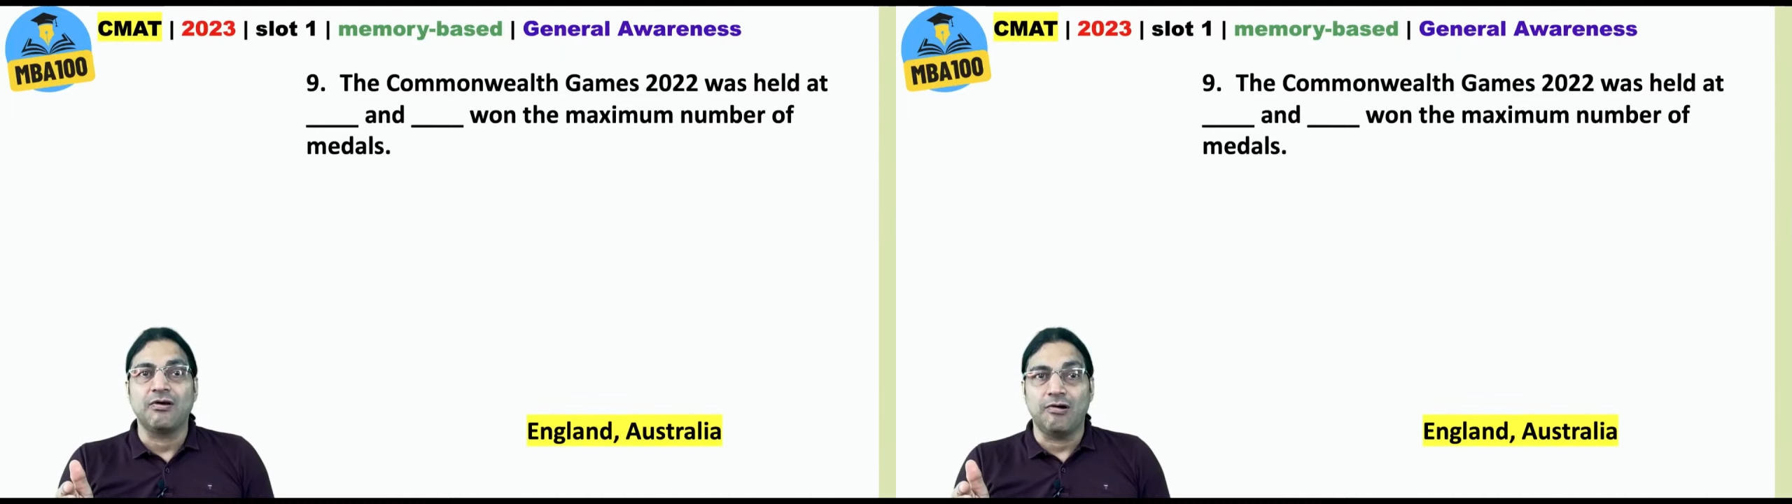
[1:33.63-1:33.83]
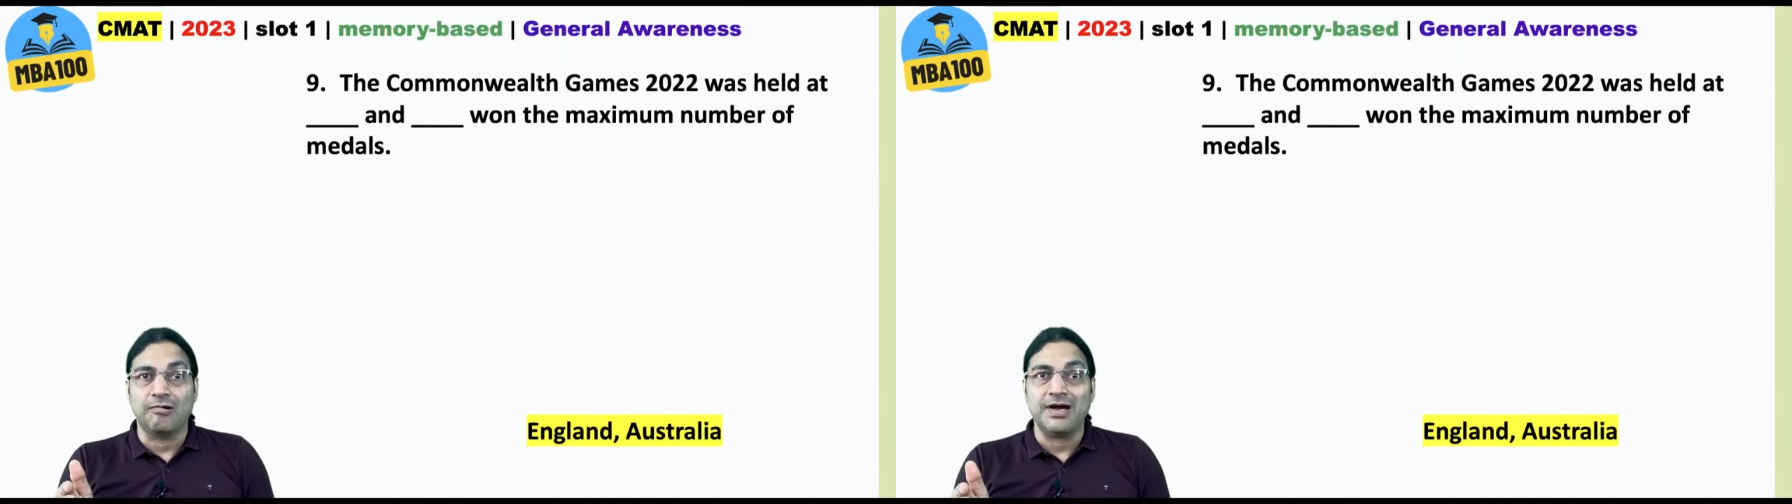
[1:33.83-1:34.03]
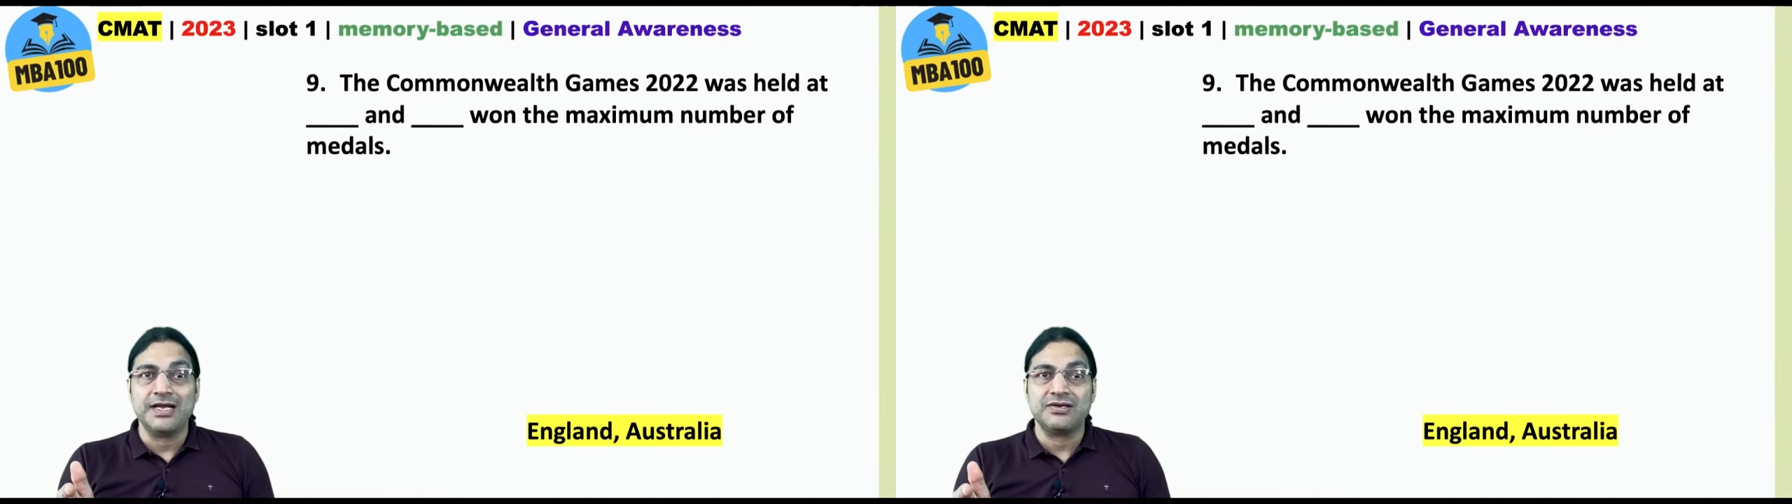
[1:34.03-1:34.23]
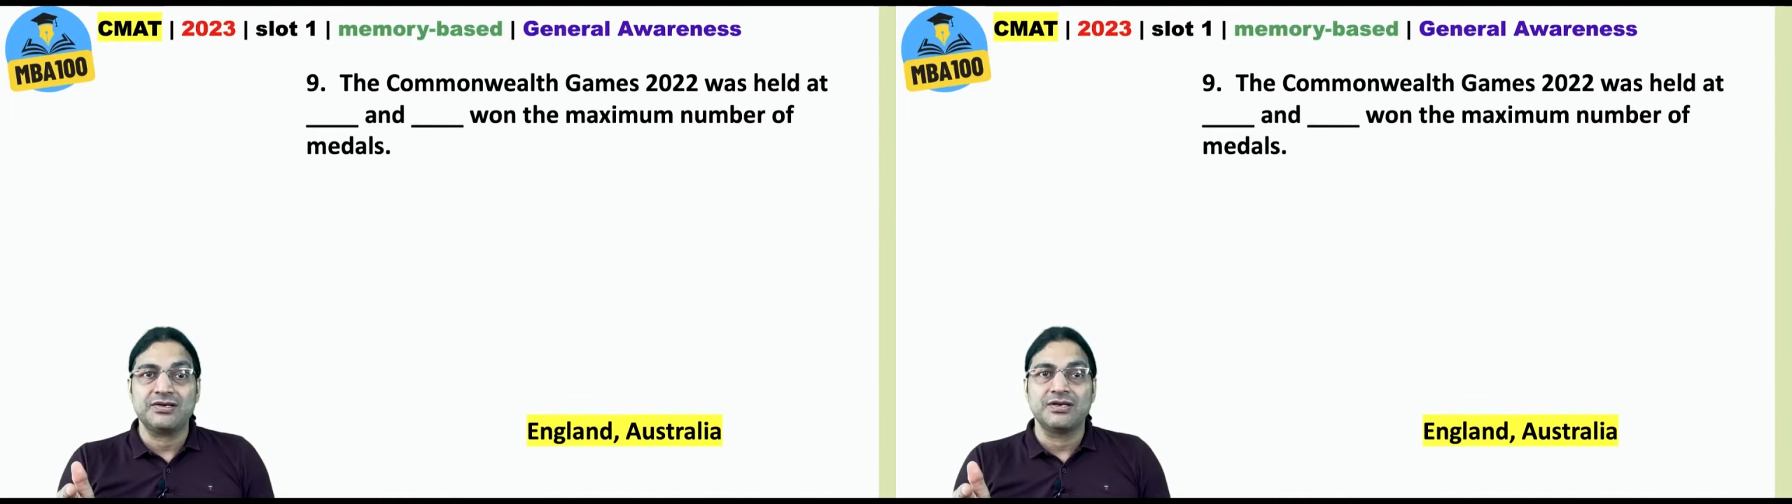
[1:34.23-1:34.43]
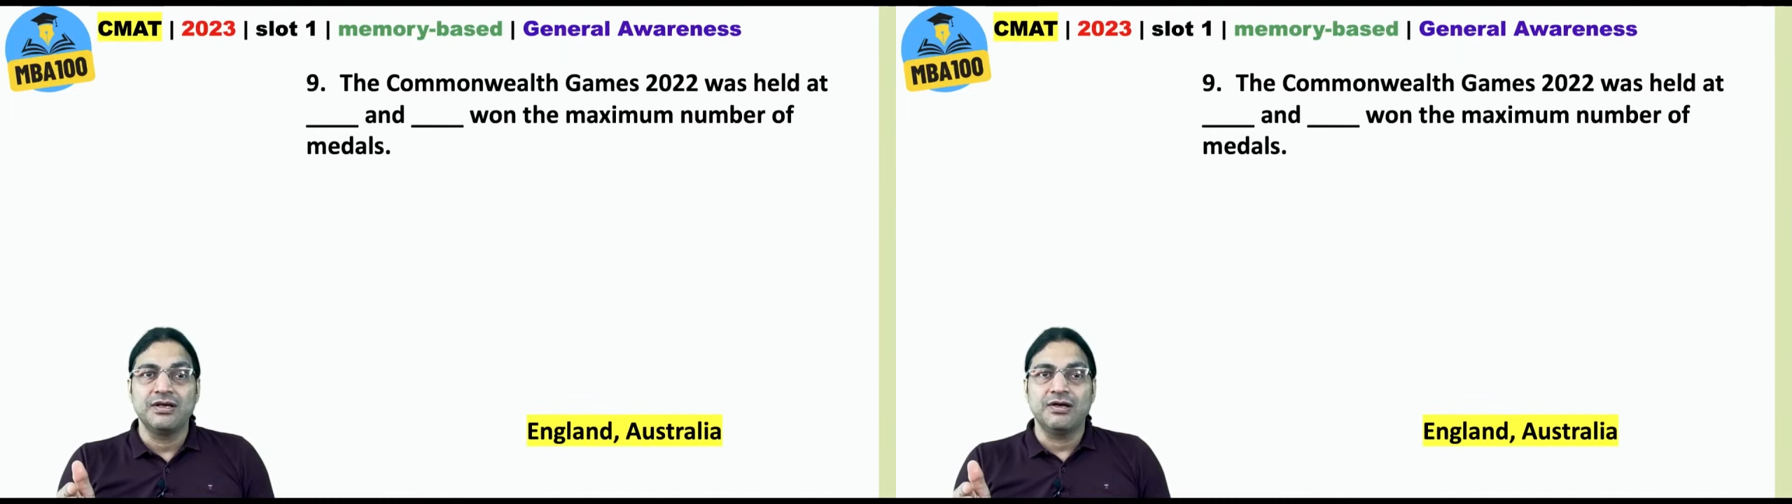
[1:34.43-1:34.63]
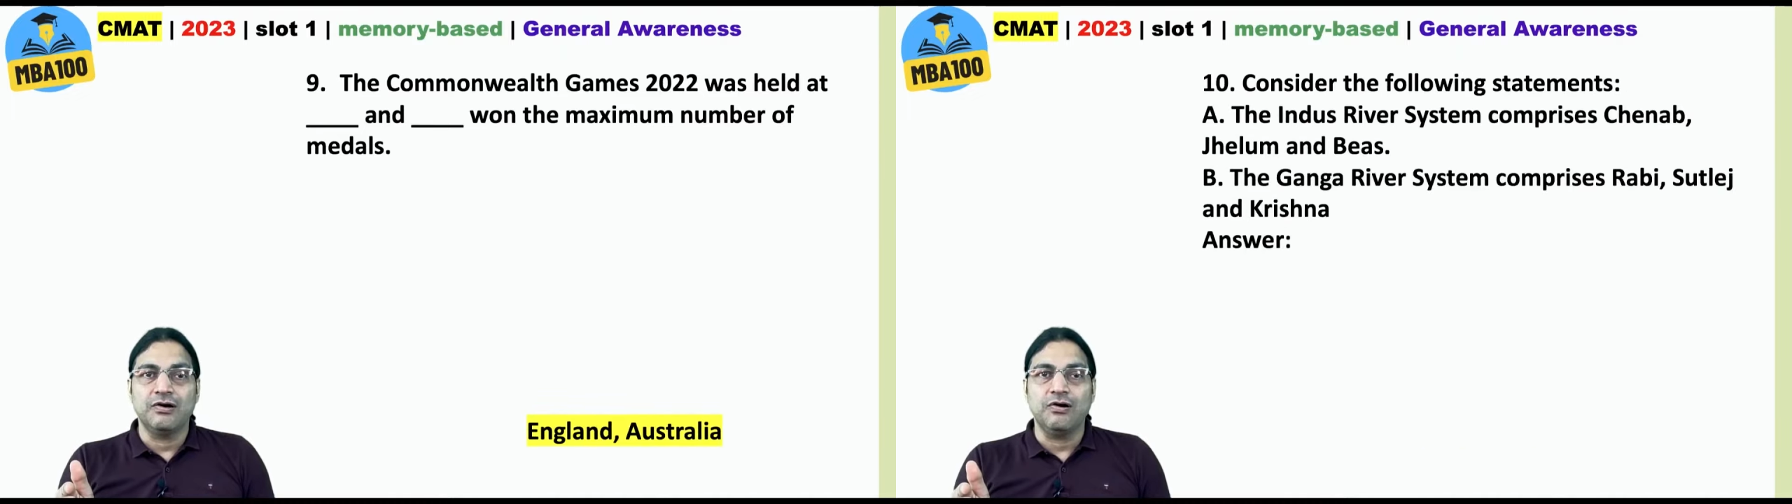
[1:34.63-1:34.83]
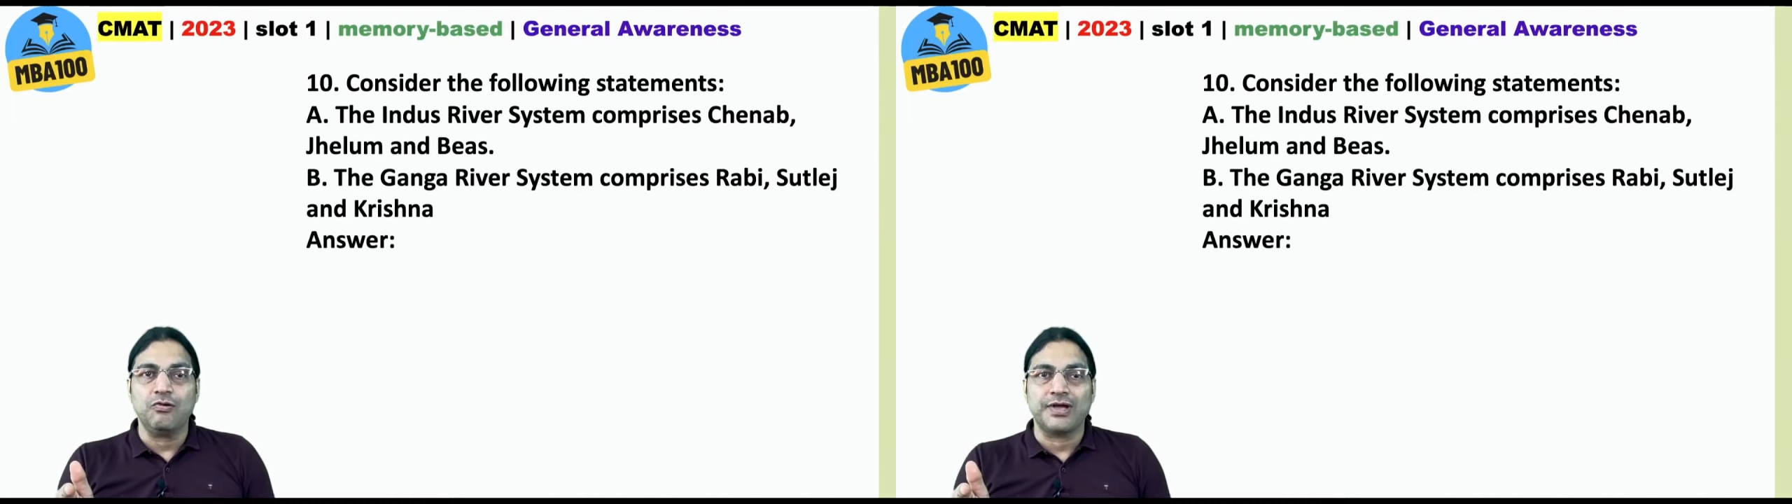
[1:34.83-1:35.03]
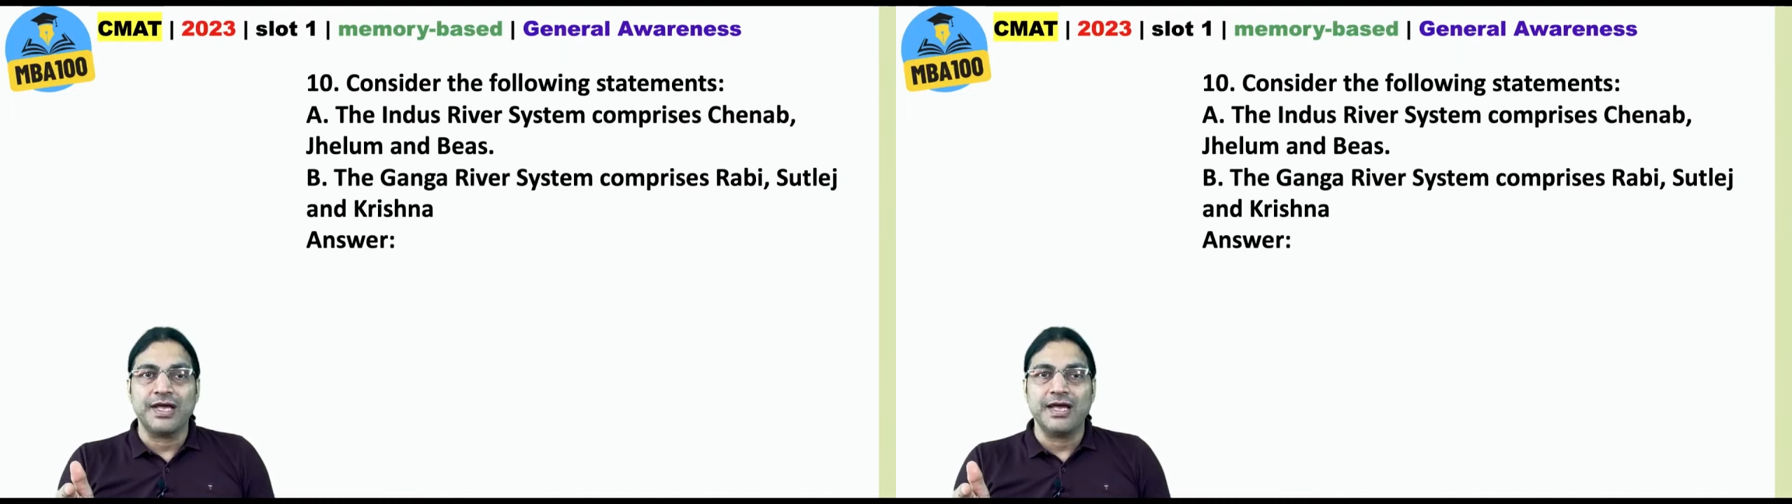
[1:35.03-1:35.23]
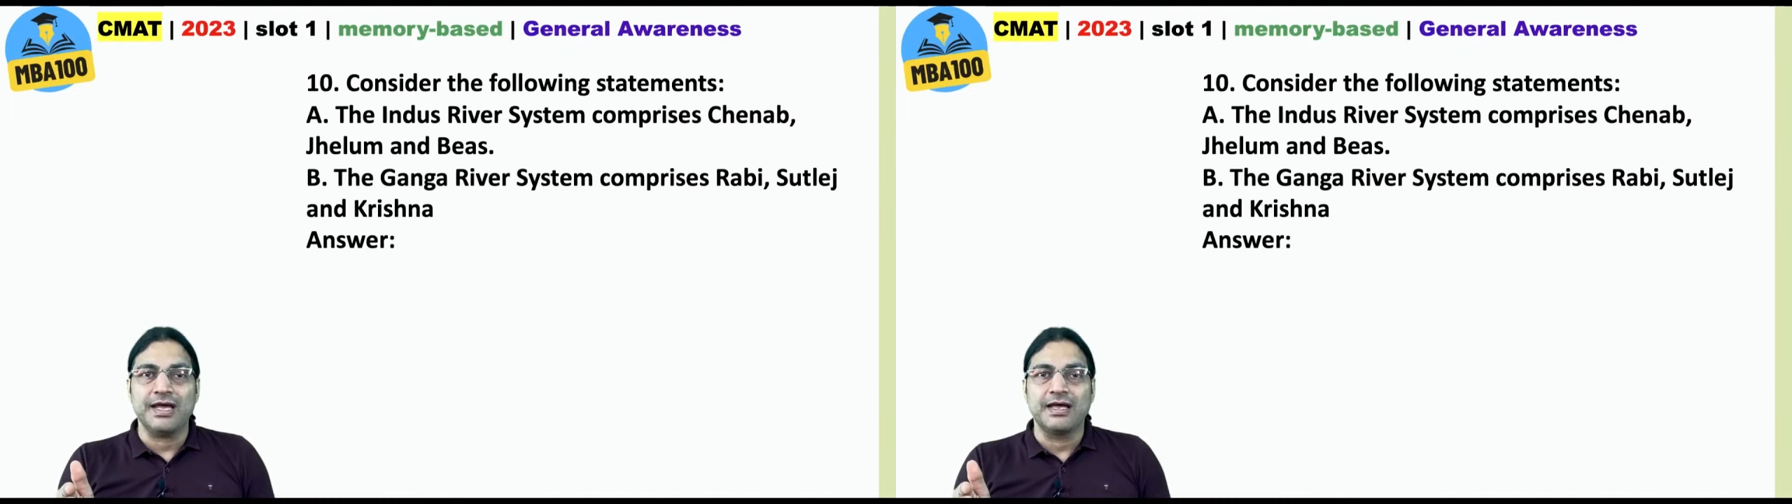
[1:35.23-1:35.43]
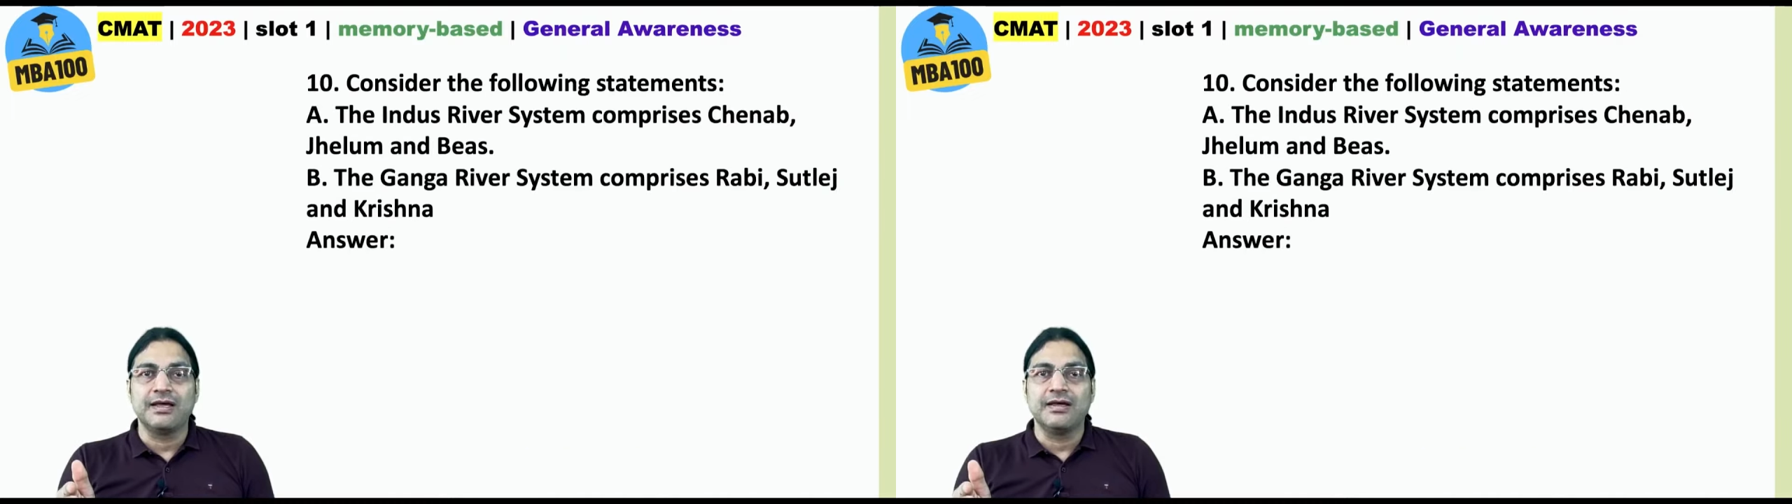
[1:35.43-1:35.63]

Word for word: all right? Okay.